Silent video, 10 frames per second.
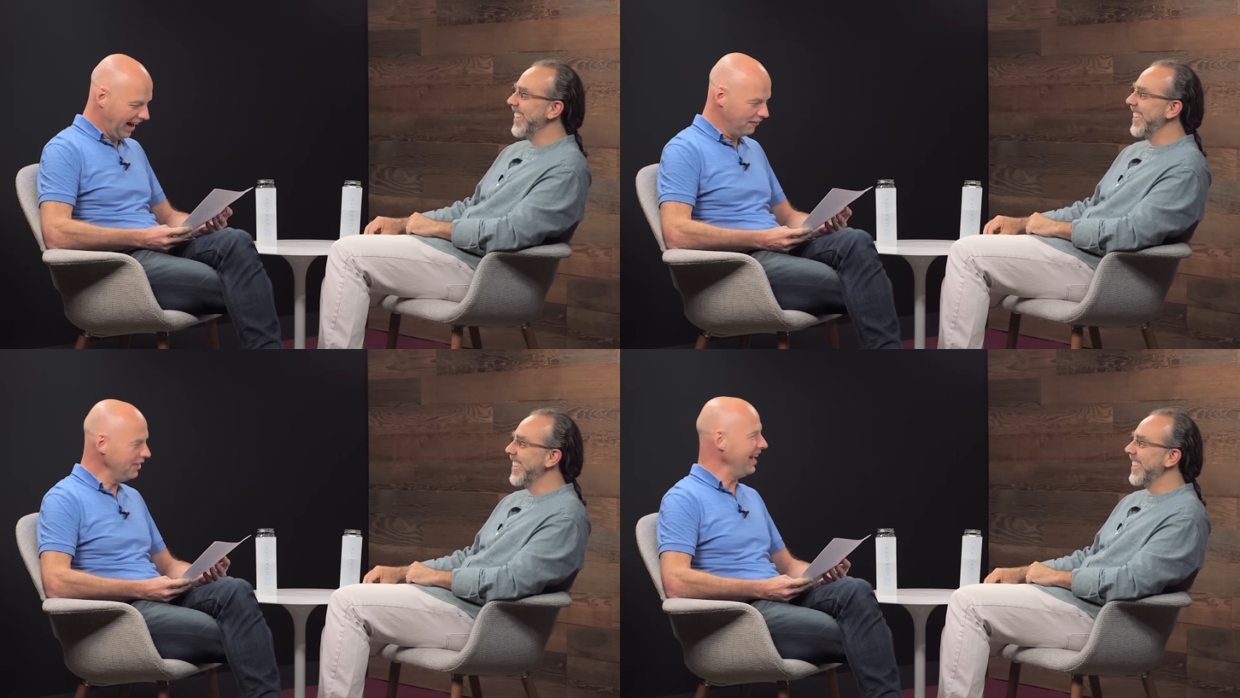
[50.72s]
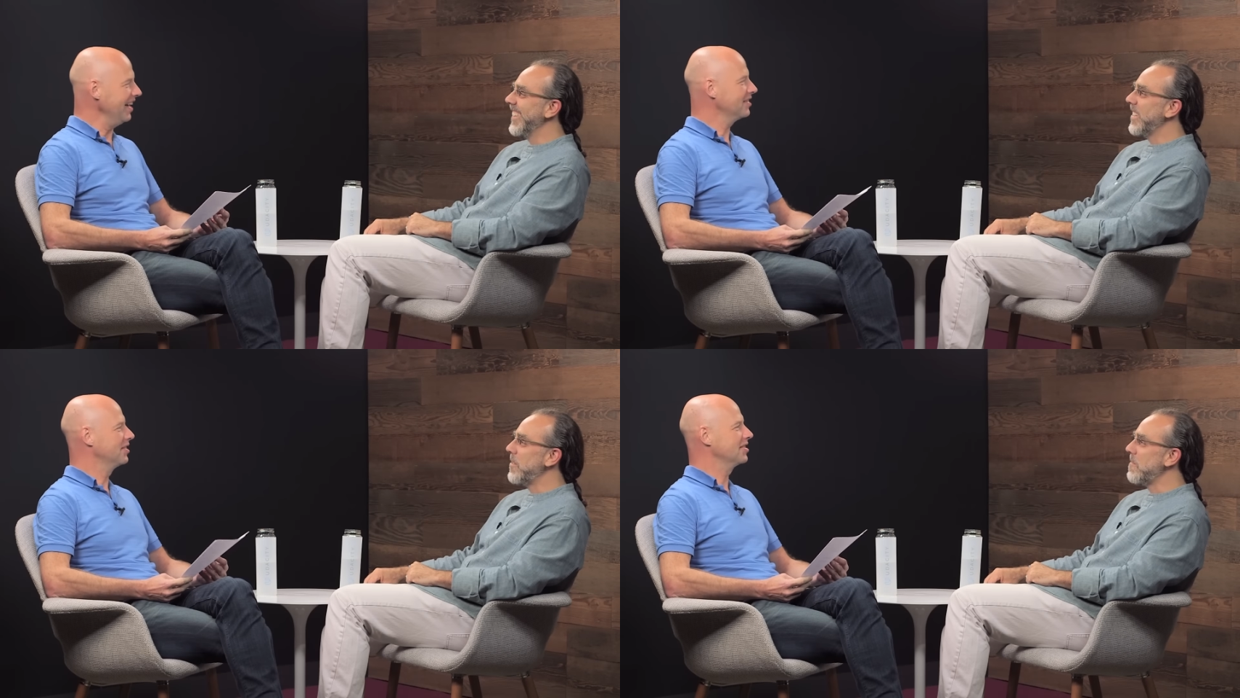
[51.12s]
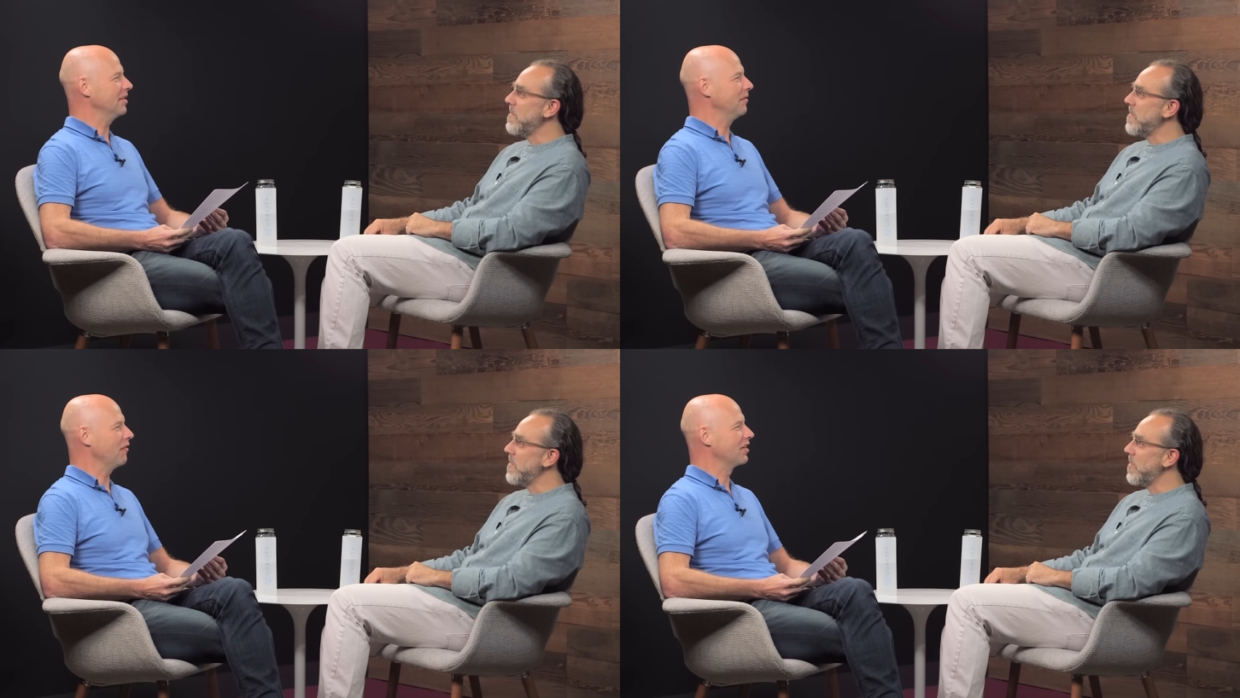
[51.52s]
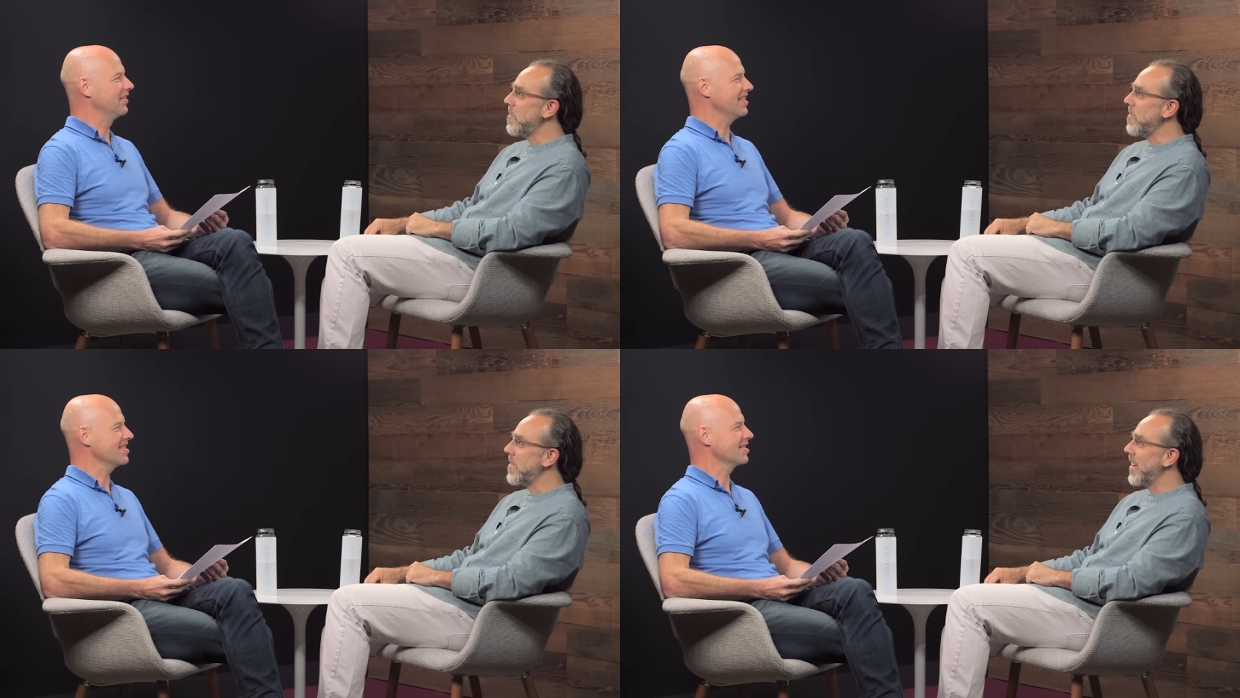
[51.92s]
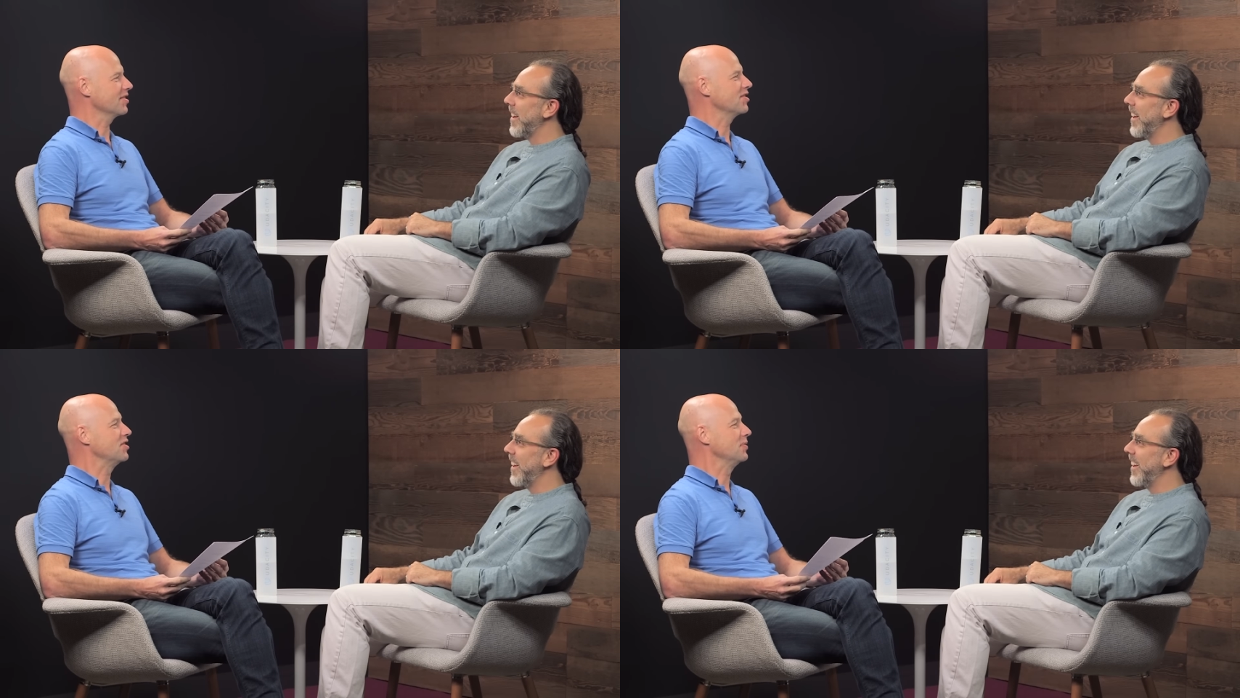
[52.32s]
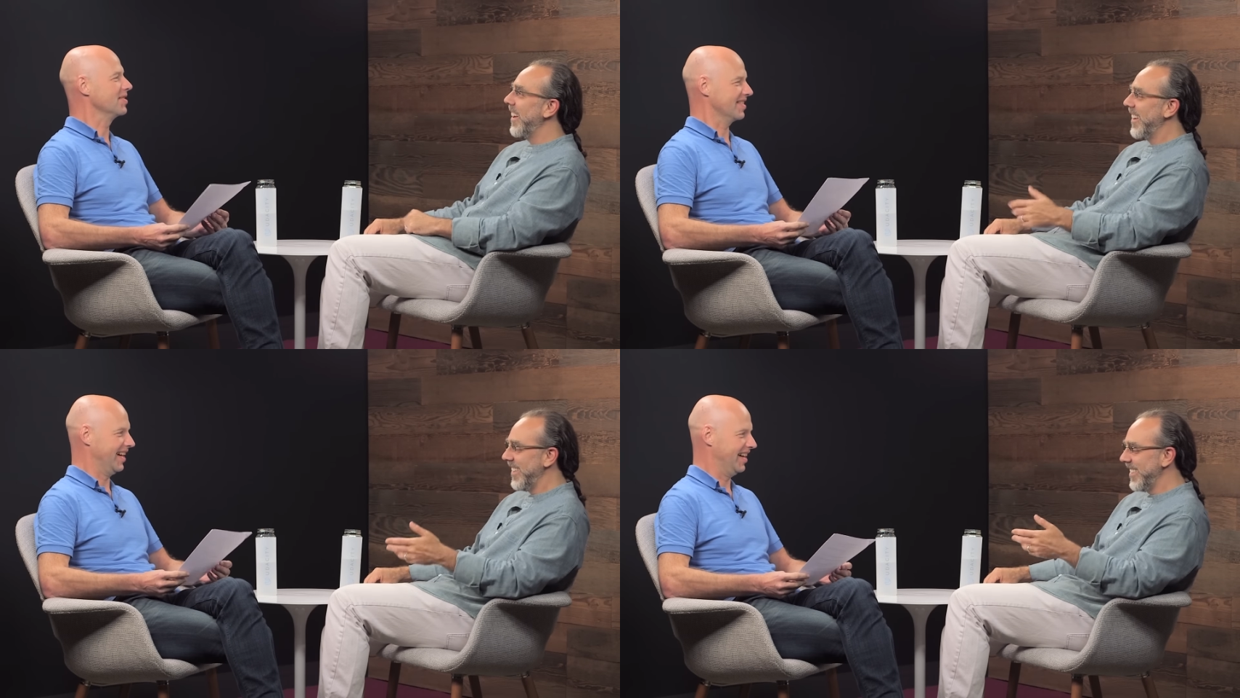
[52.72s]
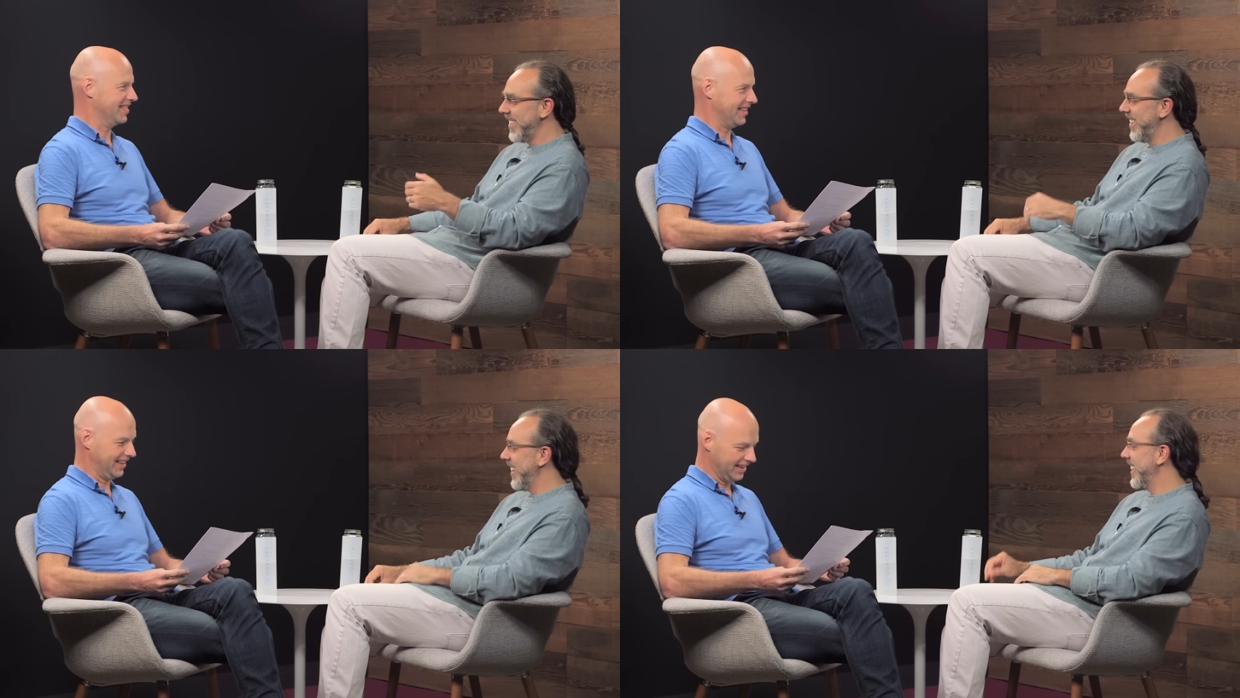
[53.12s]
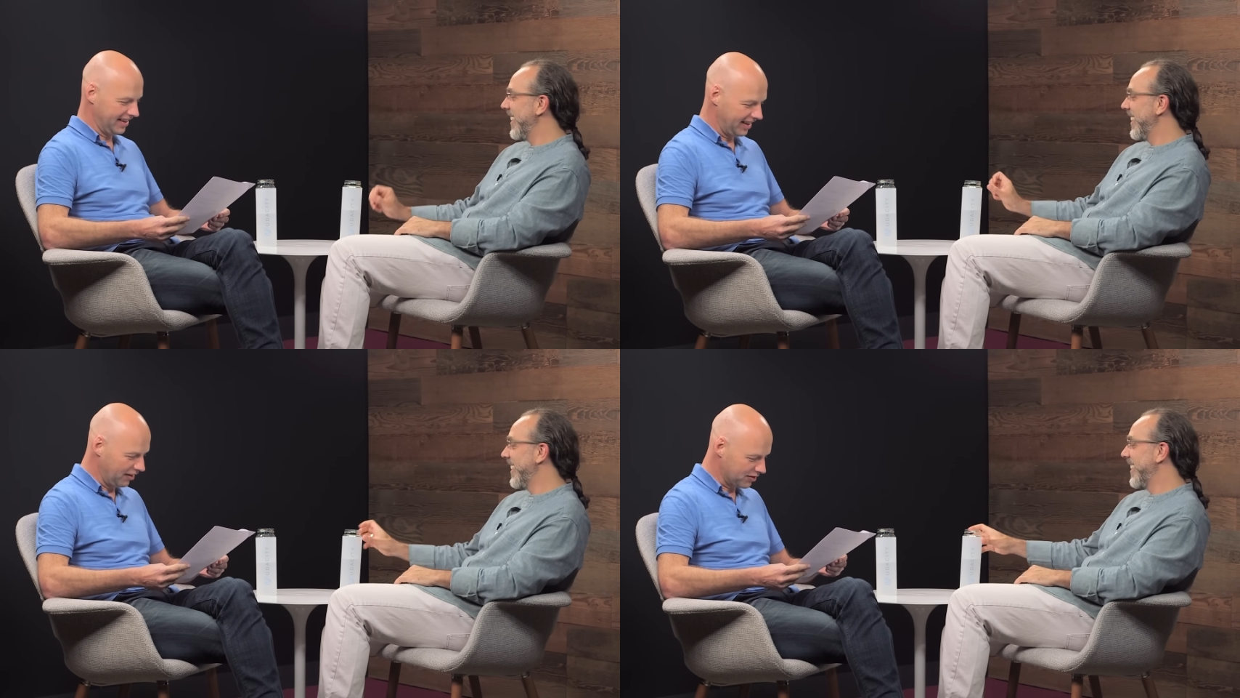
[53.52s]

Speaker 1: I want to ask you some of the questions our students are asking, sure. and they have